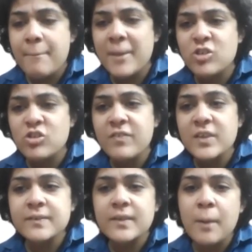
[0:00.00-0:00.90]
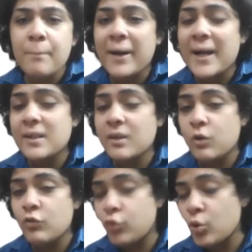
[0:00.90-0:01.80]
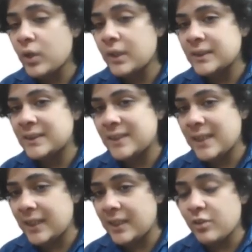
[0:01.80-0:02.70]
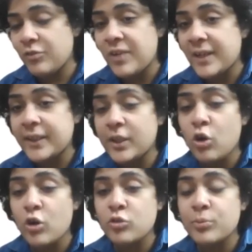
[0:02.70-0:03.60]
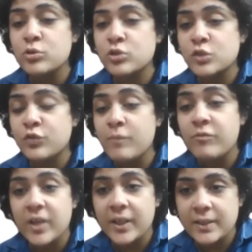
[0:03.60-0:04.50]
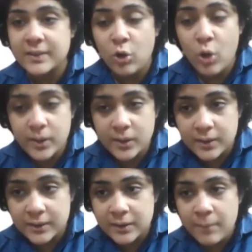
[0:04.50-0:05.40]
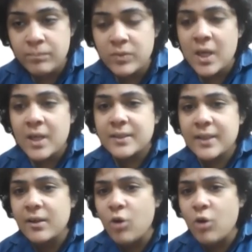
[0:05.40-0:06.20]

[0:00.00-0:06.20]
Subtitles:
Major ones were compiled around 400 CE, reflecting contributions from various authors. They